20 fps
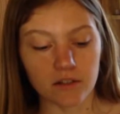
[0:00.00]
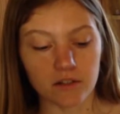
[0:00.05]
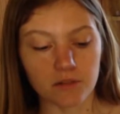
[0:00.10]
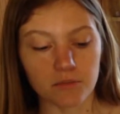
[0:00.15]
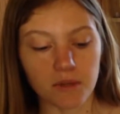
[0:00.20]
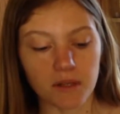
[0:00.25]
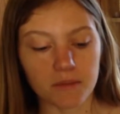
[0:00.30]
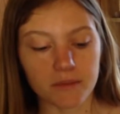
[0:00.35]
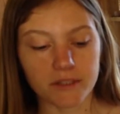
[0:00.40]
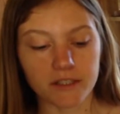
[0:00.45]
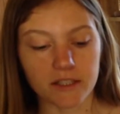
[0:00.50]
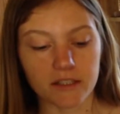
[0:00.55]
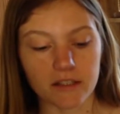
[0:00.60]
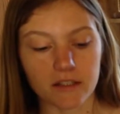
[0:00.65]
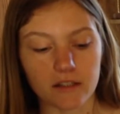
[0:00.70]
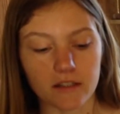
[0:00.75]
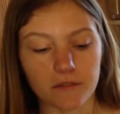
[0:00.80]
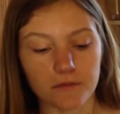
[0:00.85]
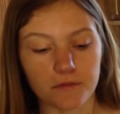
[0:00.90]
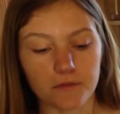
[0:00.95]
you may be
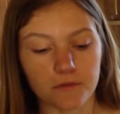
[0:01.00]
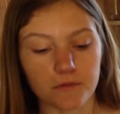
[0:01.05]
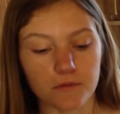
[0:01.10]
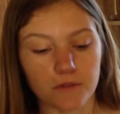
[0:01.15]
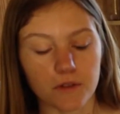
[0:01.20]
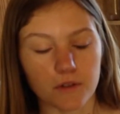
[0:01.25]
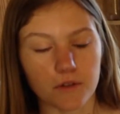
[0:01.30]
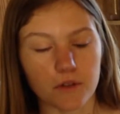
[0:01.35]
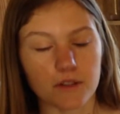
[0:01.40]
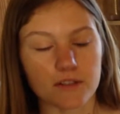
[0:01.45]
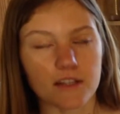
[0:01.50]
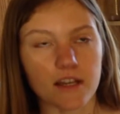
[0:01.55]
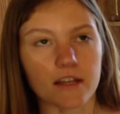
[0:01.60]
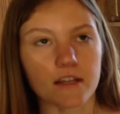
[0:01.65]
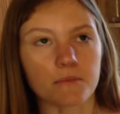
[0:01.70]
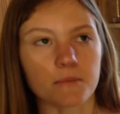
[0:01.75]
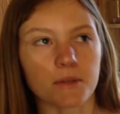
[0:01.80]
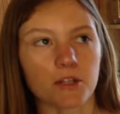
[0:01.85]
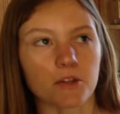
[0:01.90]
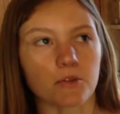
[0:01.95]
taking, if there's
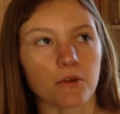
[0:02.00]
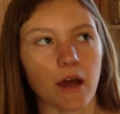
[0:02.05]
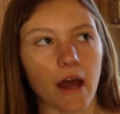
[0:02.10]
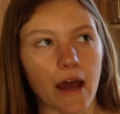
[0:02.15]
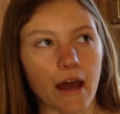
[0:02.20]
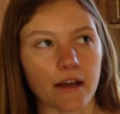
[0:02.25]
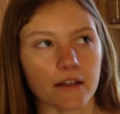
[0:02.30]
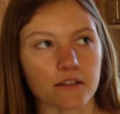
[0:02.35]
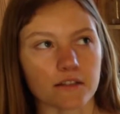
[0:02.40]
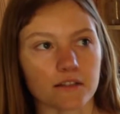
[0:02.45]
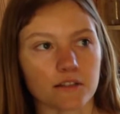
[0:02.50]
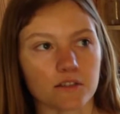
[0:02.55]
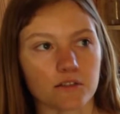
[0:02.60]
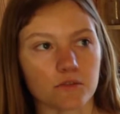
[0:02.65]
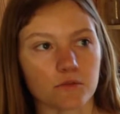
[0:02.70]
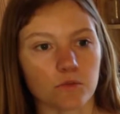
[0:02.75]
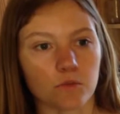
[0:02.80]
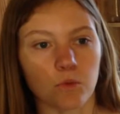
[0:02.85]
anybody who asks,